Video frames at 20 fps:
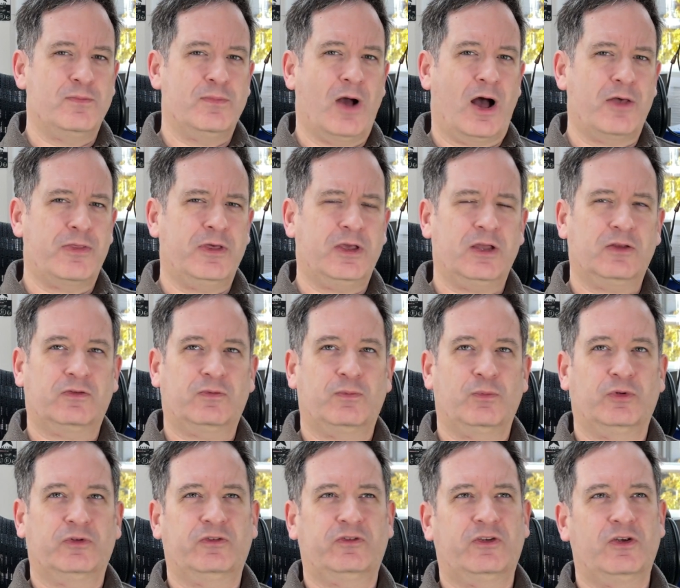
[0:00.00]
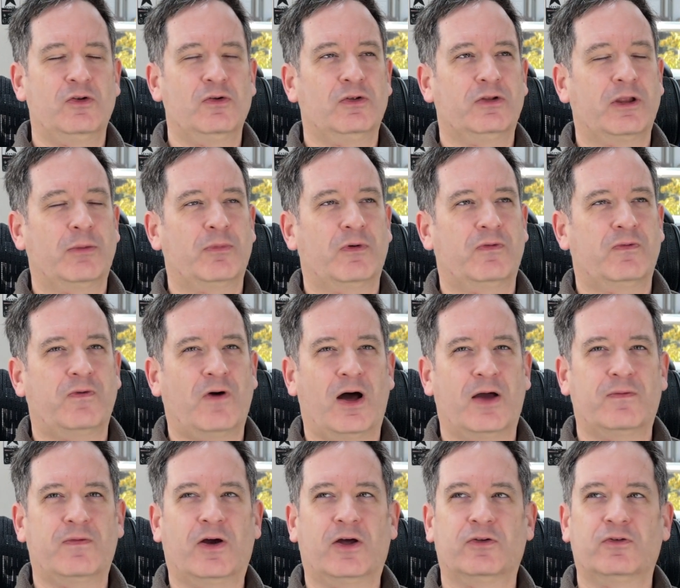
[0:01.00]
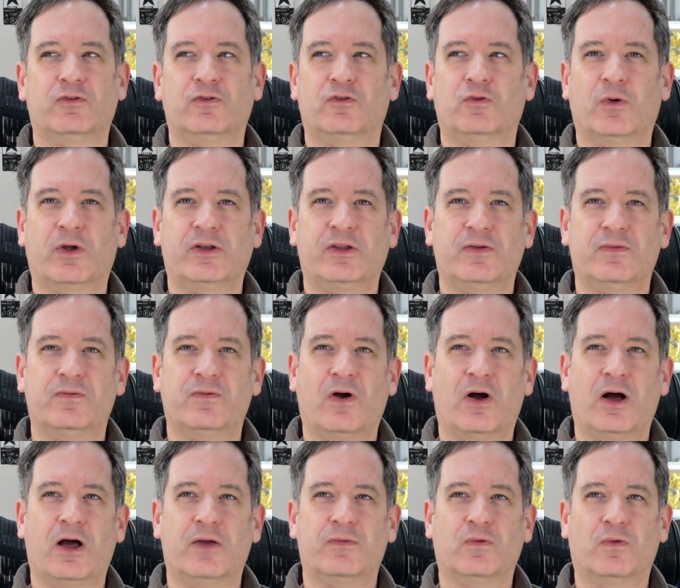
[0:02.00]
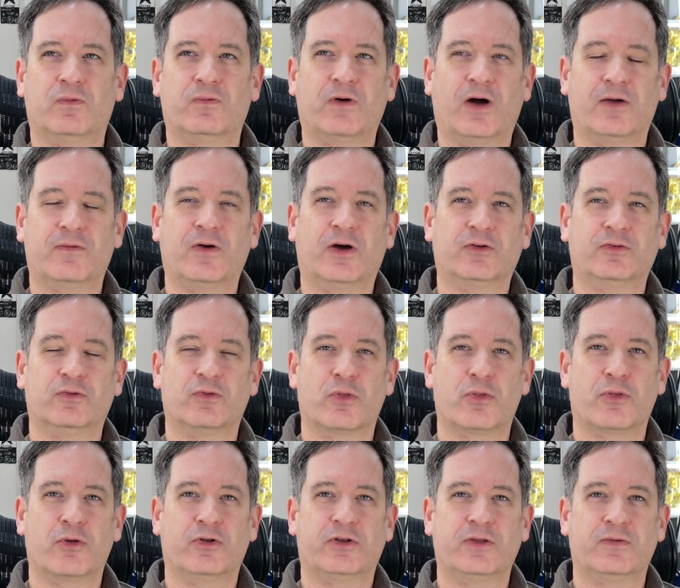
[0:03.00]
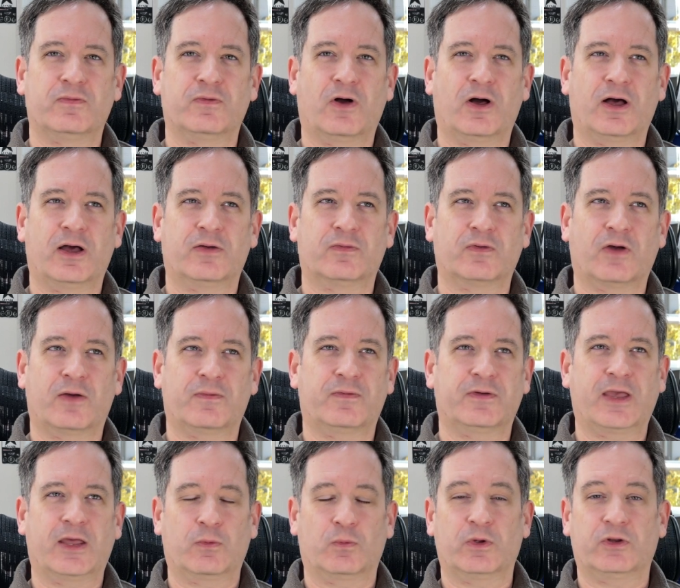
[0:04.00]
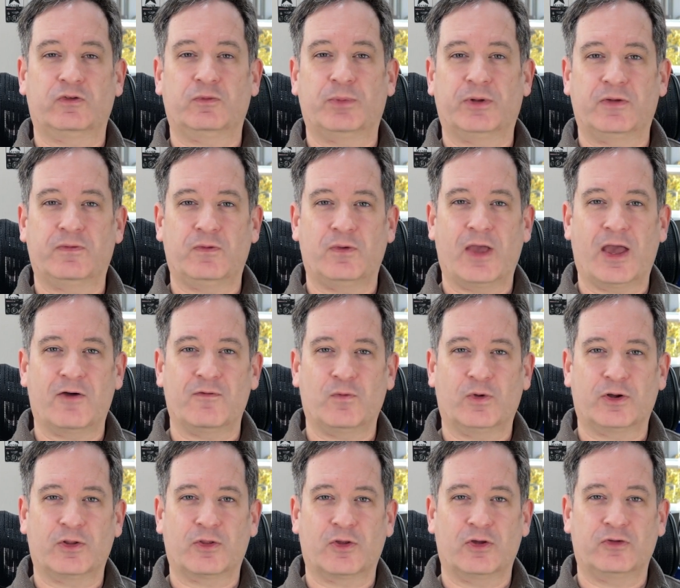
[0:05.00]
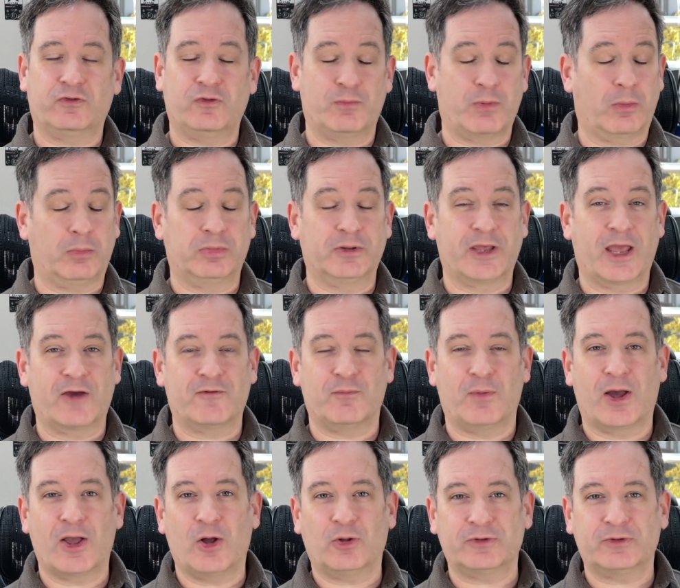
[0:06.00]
I think it was serial number 525 or 535, I forget which, but if you have one of those, you probably have my old